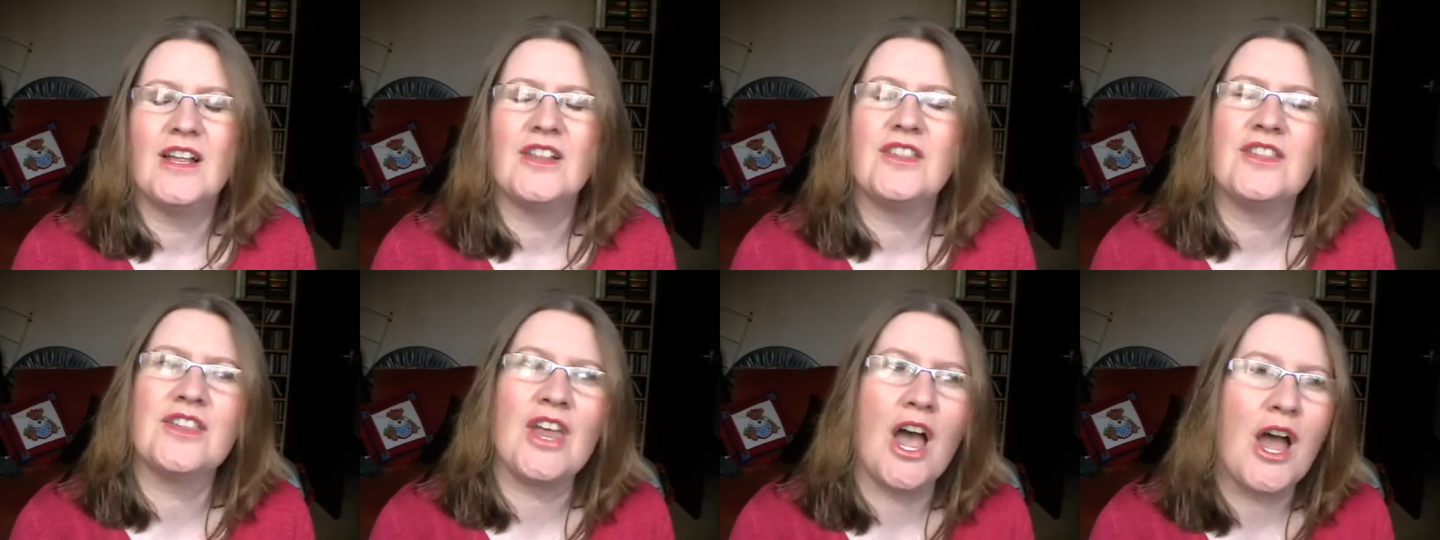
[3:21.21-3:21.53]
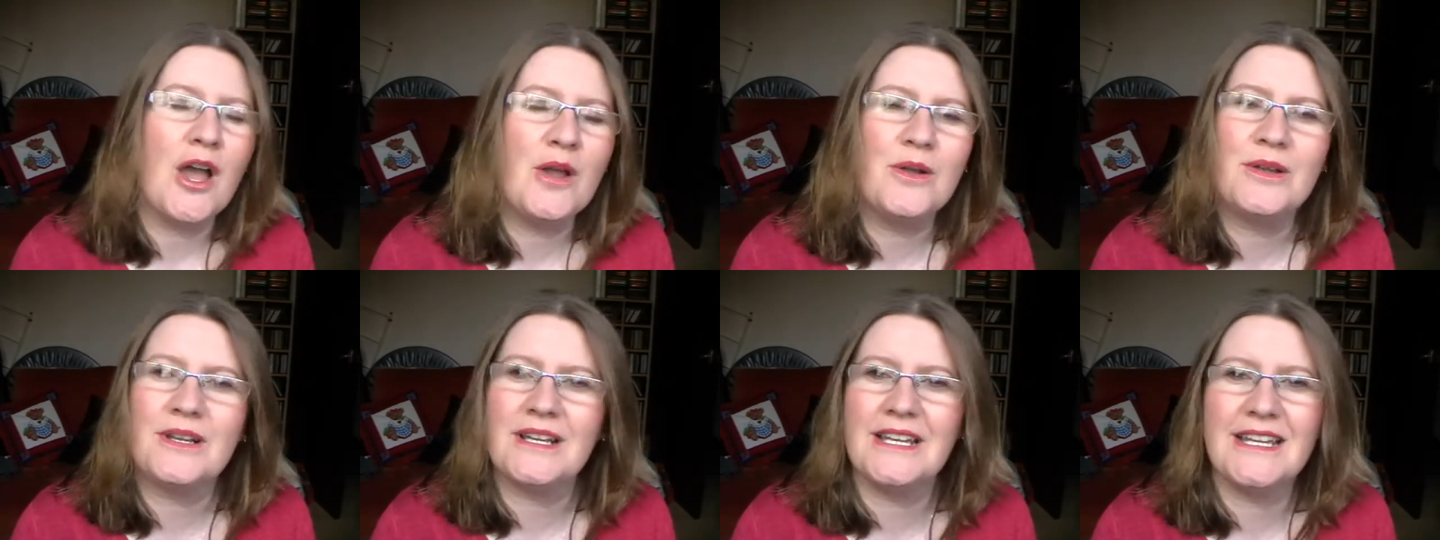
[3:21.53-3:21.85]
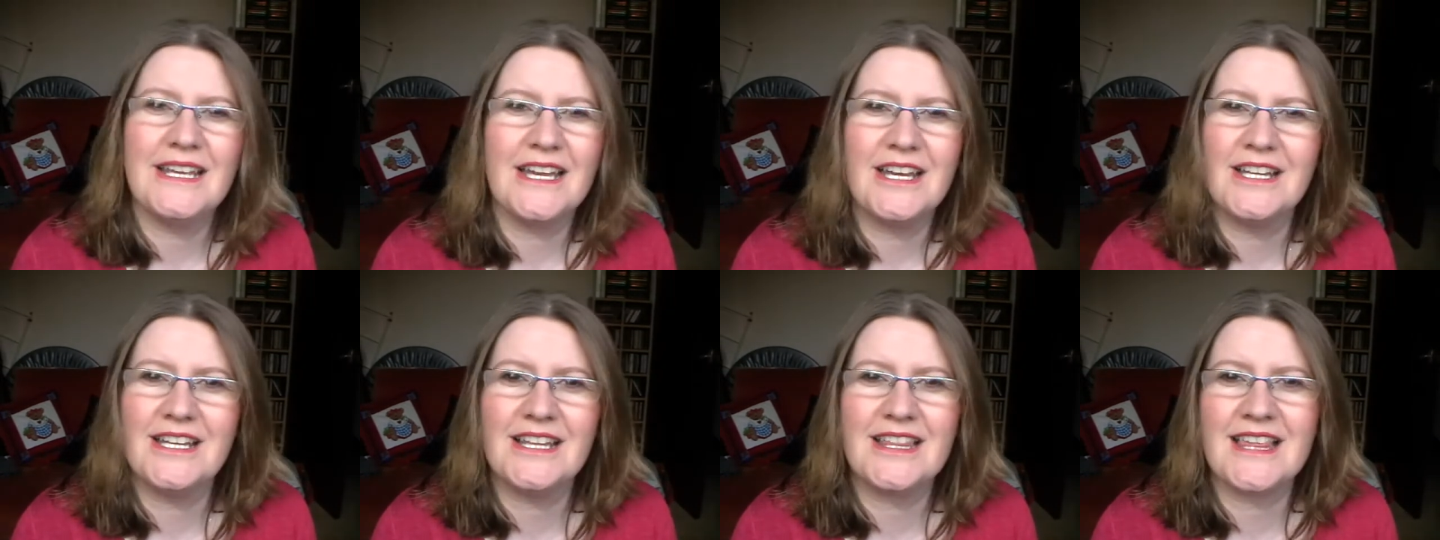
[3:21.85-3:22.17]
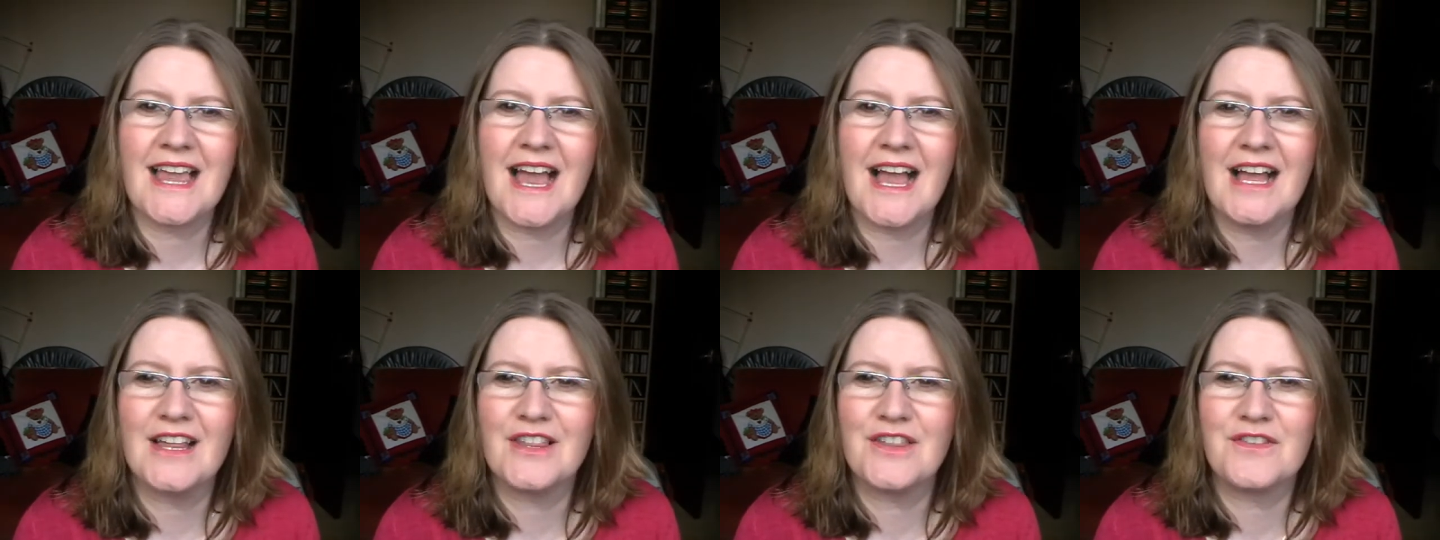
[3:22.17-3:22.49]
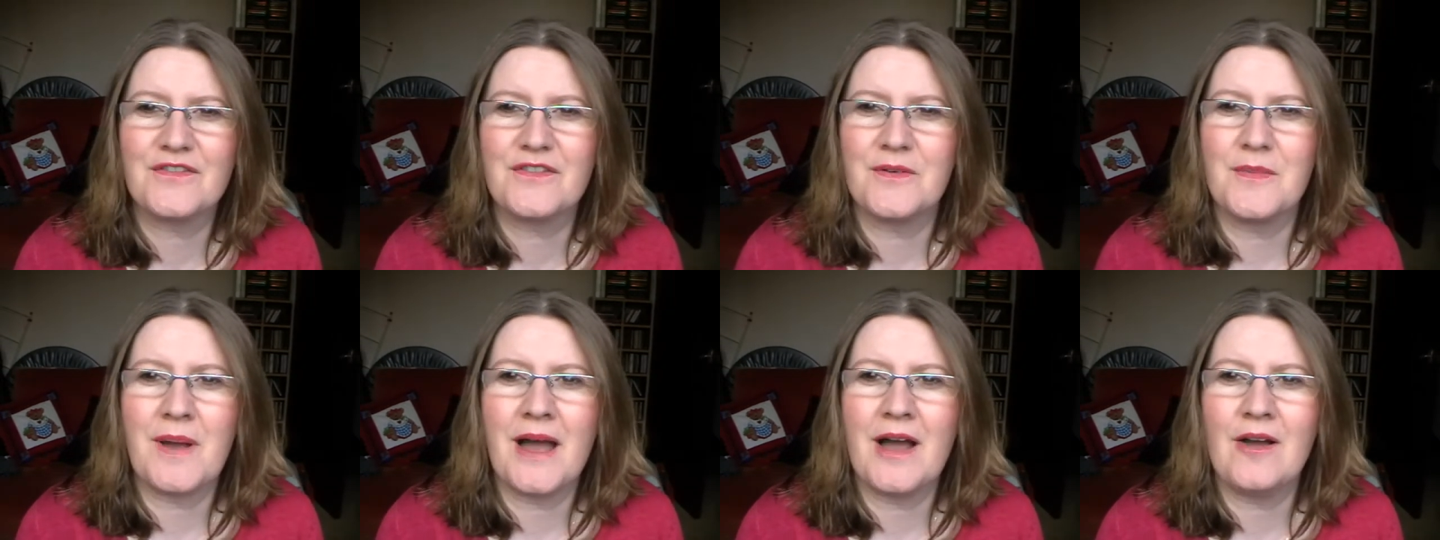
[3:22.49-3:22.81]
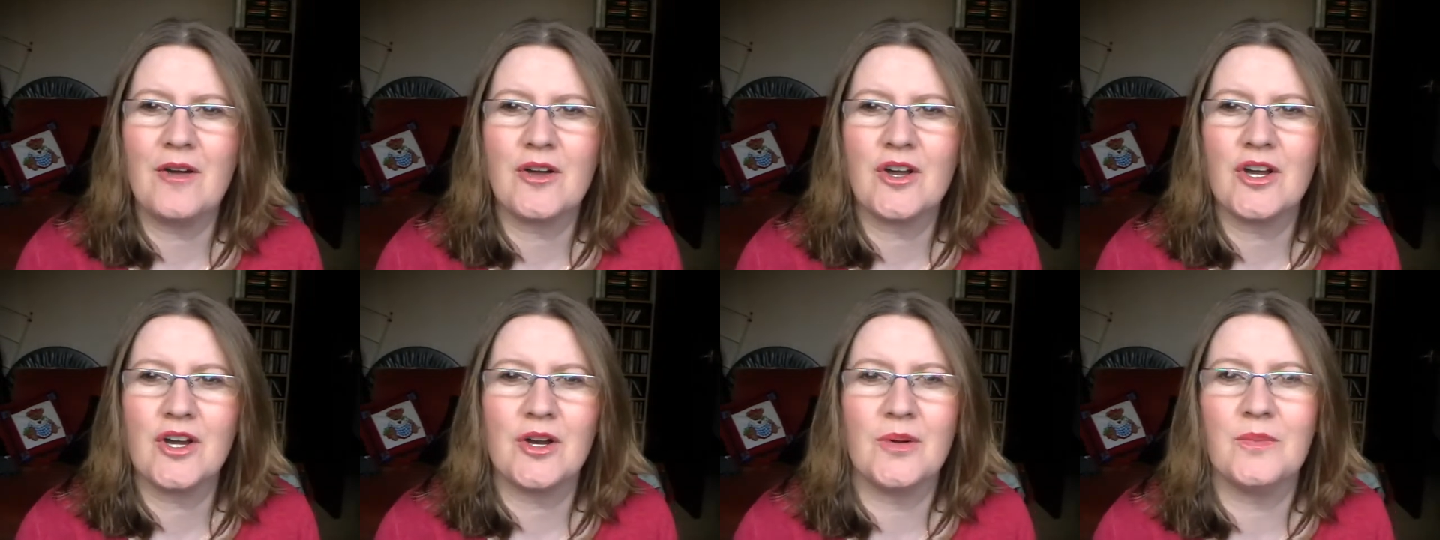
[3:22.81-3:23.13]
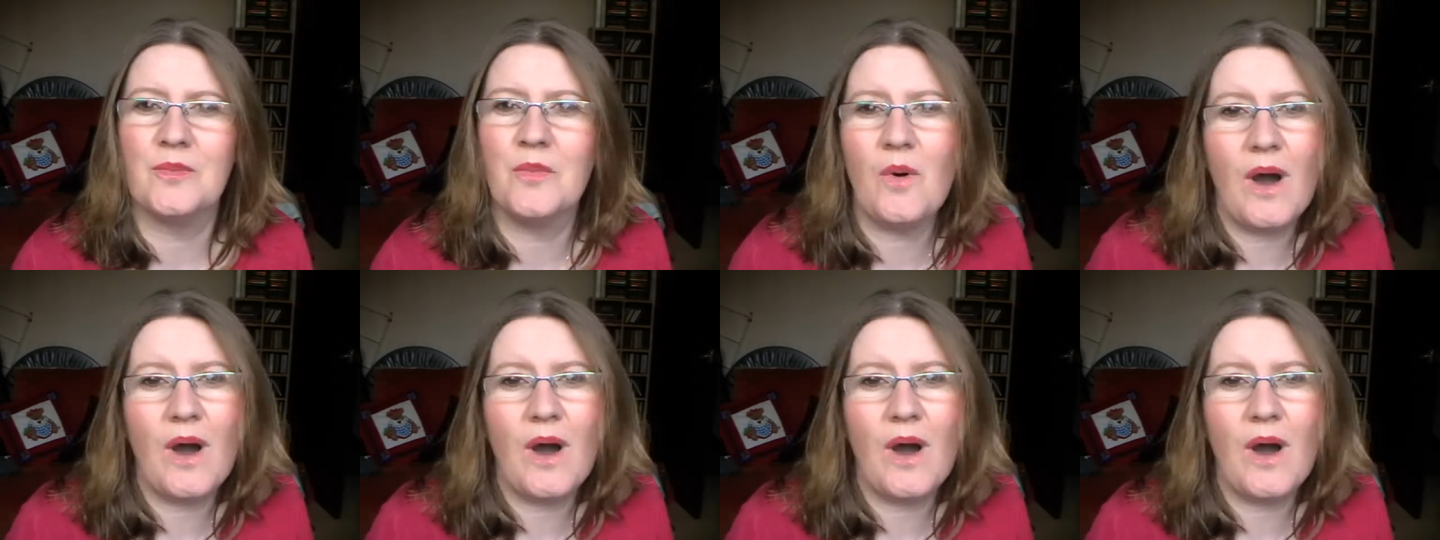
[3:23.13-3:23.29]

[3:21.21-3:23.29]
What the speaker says: totally unattached from outcome.